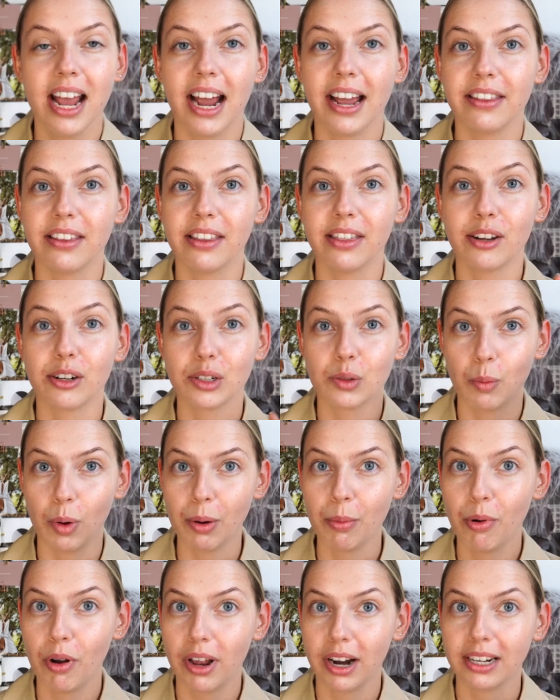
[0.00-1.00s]
And then there's
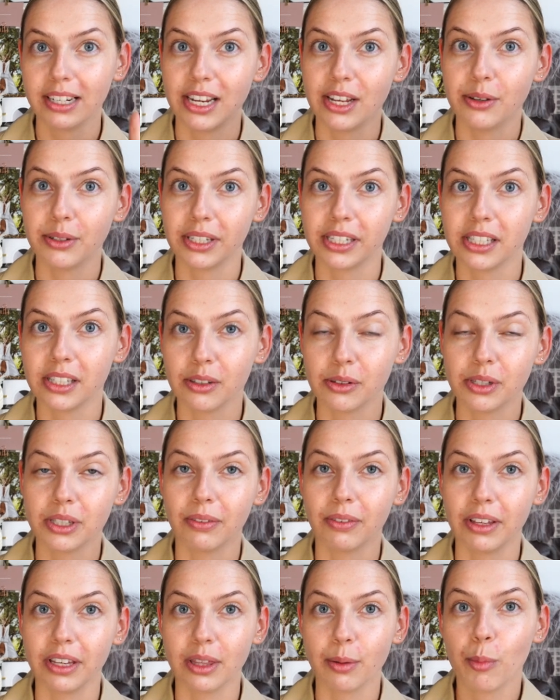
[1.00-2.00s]
1 product I use
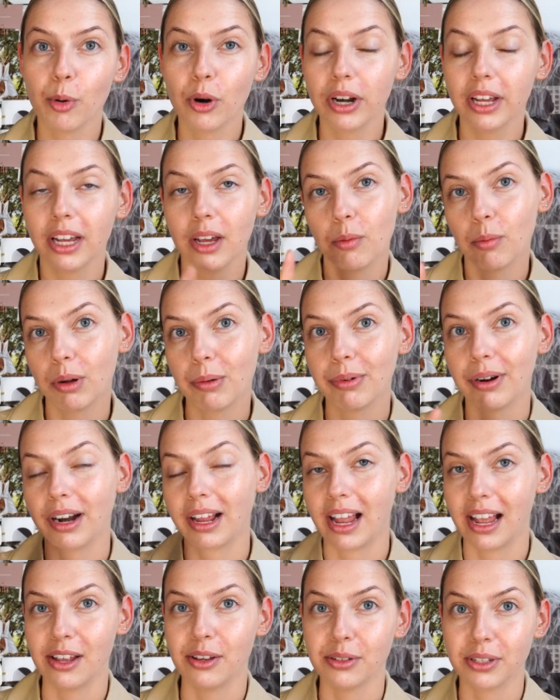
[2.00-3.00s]
exclusively in the morning and 1
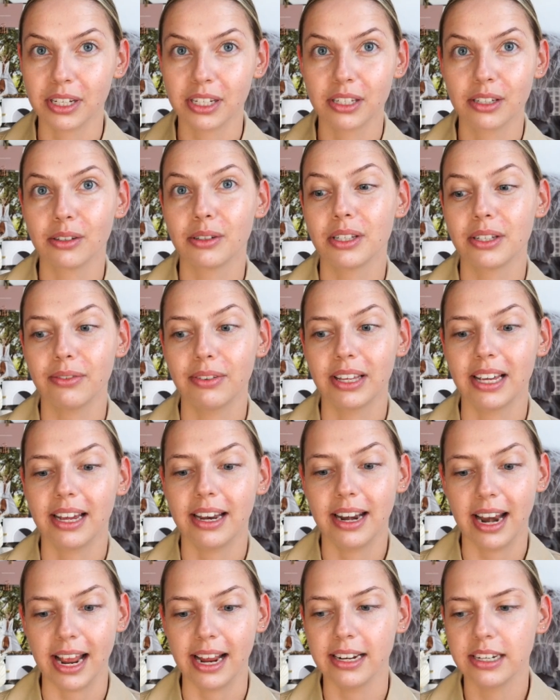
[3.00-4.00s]
product I use exclusively
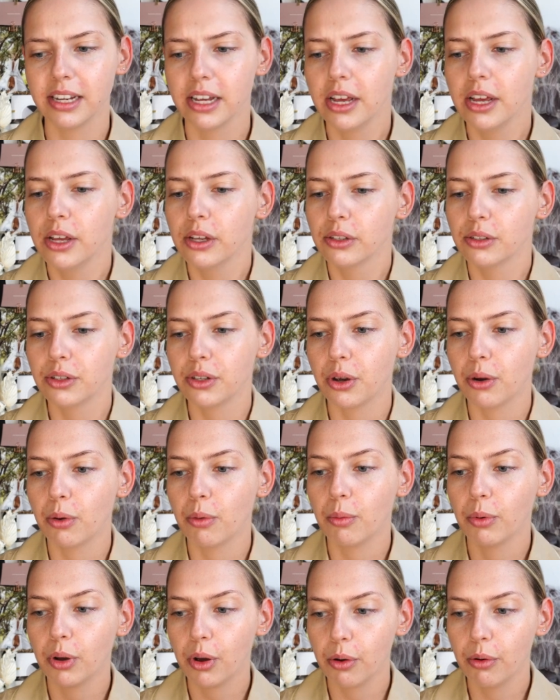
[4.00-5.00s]
at night. So
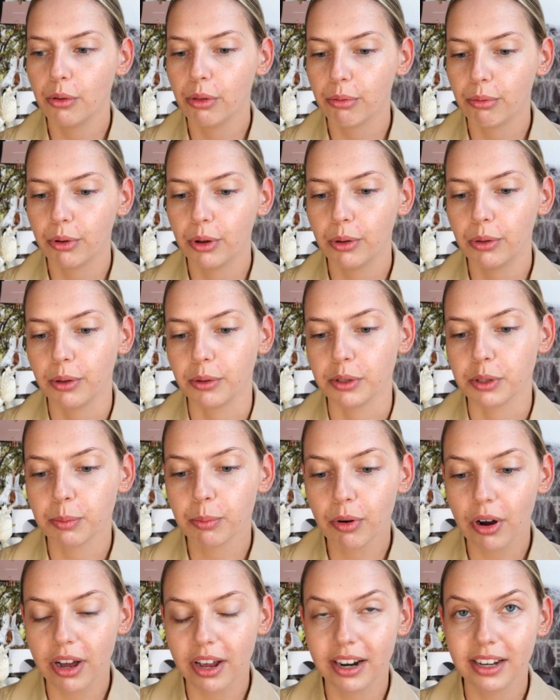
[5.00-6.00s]
we'll go through those
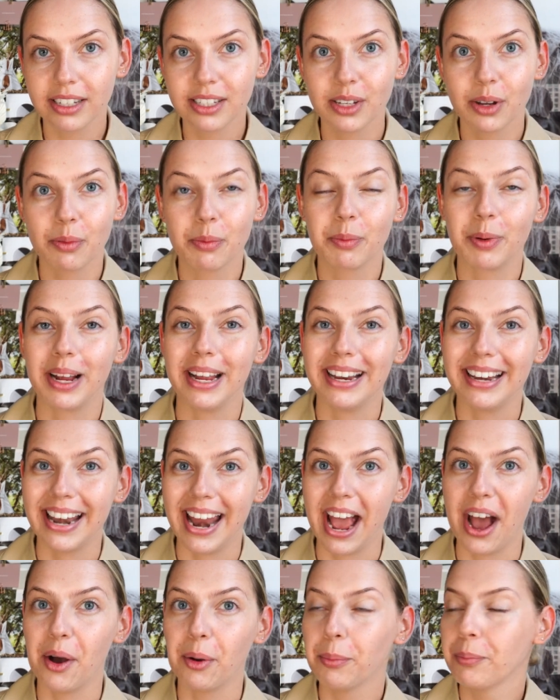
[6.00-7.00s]
products right
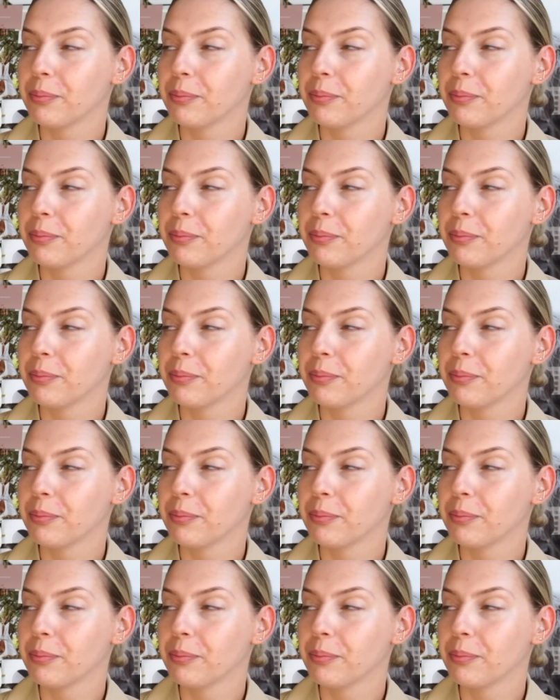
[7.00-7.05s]
now.